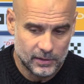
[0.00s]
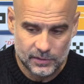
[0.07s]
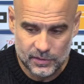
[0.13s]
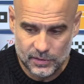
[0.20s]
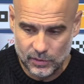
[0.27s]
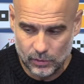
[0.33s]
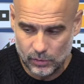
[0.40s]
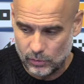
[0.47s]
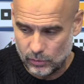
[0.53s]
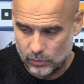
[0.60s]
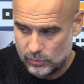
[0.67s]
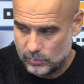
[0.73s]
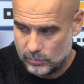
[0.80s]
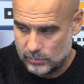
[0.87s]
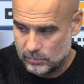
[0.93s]
So,
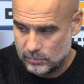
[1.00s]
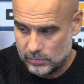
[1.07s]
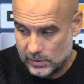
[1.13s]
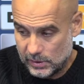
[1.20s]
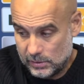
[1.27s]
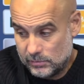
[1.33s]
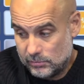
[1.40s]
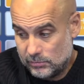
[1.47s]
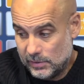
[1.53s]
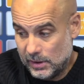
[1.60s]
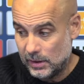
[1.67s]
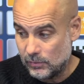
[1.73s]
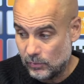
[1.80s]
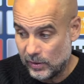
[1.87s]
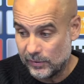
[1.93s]
and
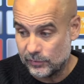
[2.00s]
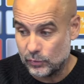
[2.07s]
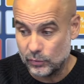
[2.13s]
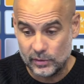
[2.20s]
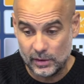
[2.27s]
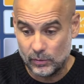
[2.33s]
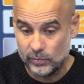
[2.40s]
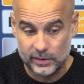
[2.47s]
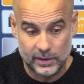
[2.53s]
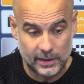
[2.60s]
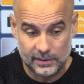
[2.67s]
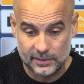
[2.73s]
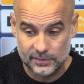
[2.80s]
yeah, we have to deal with that.